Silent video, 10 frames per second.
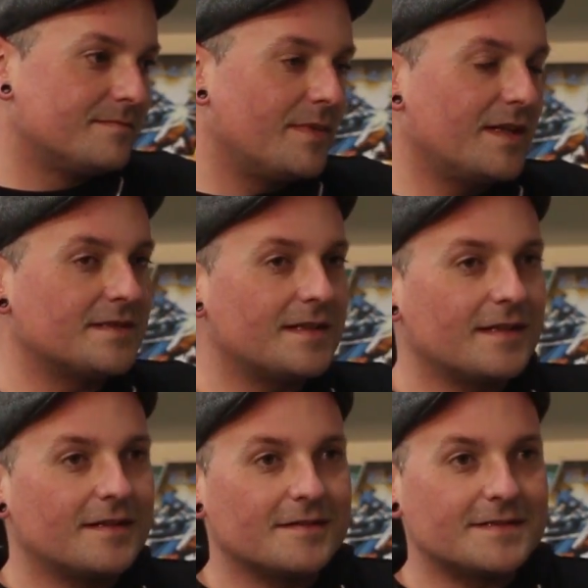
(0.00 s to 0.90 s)
because I think
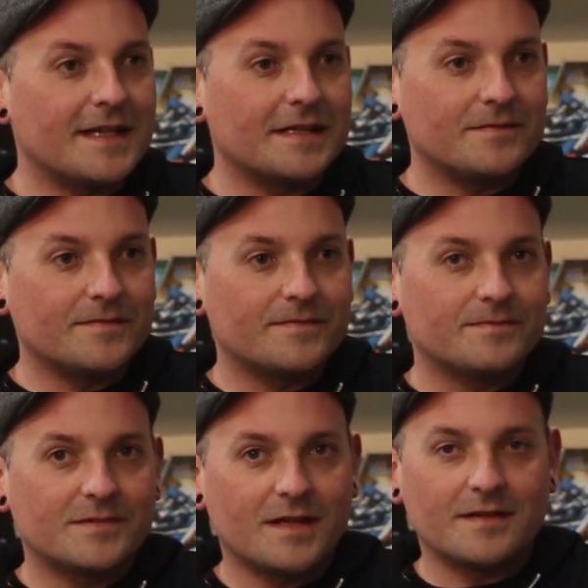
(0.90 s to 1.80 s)
that there's negative
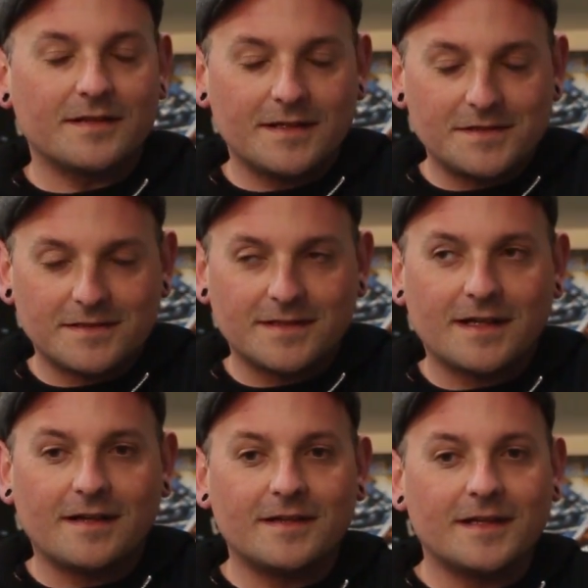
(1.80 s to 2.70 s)
connotations
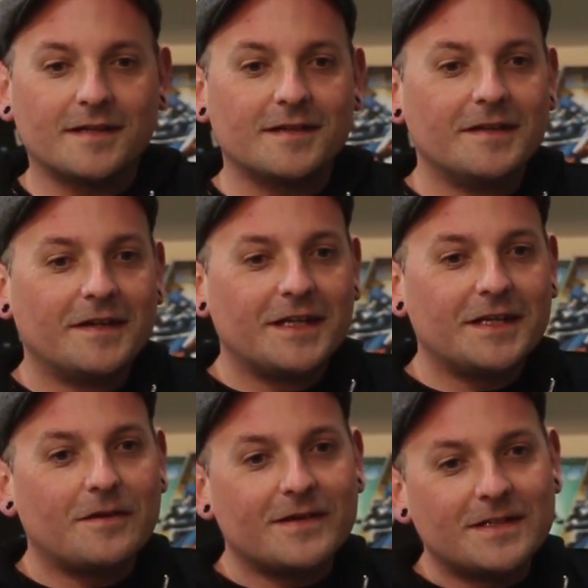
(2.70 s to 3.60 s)
there. I think
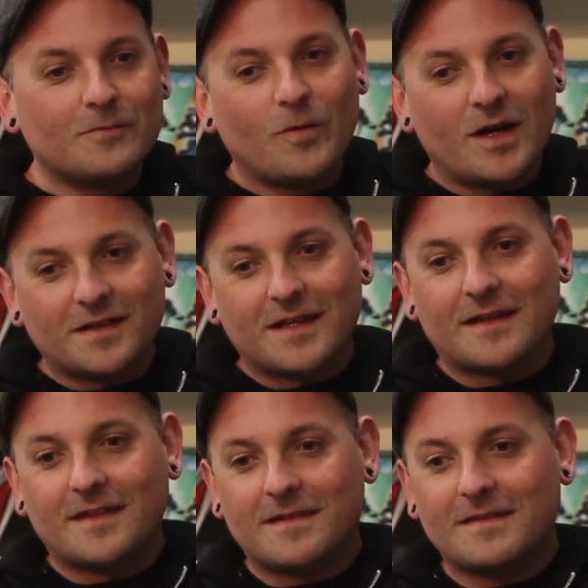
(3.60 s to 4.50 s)
I didn't want
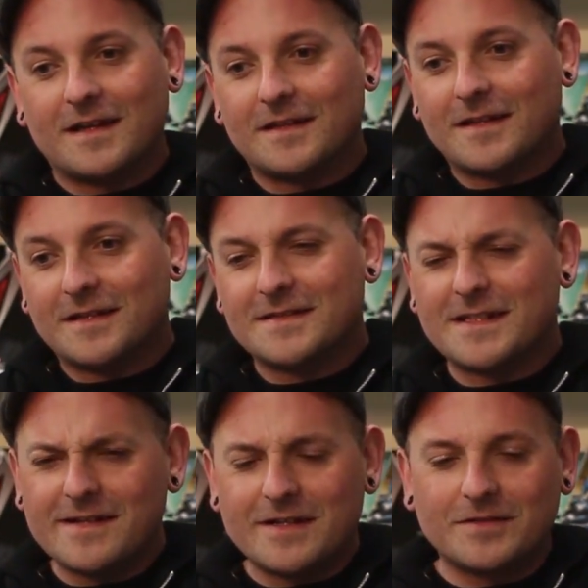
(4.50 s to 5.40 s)
that
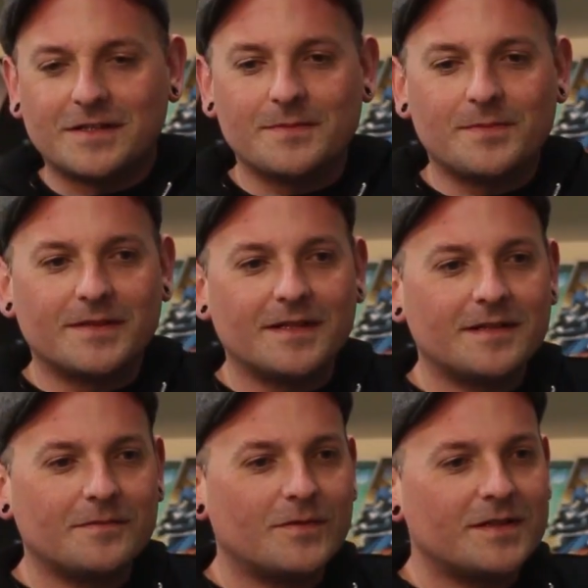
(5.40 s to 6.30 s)
stereotype. I
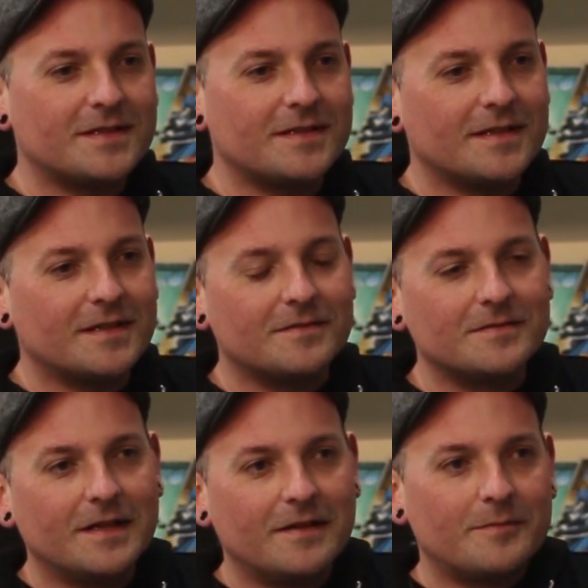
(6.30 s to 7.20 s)
didn't want to
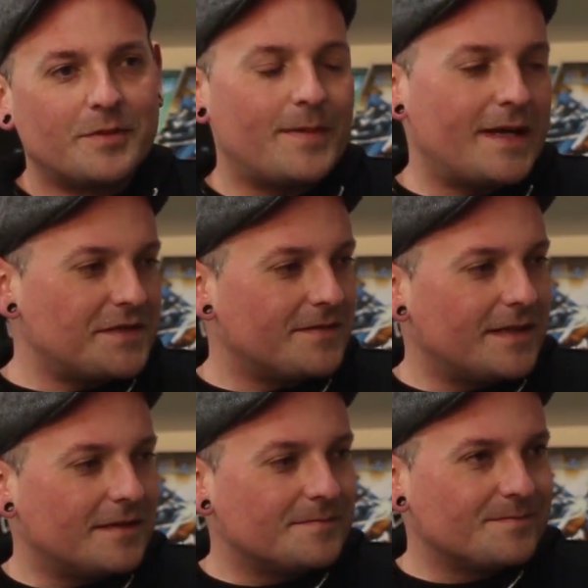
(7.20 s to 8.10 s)
perpetuate it.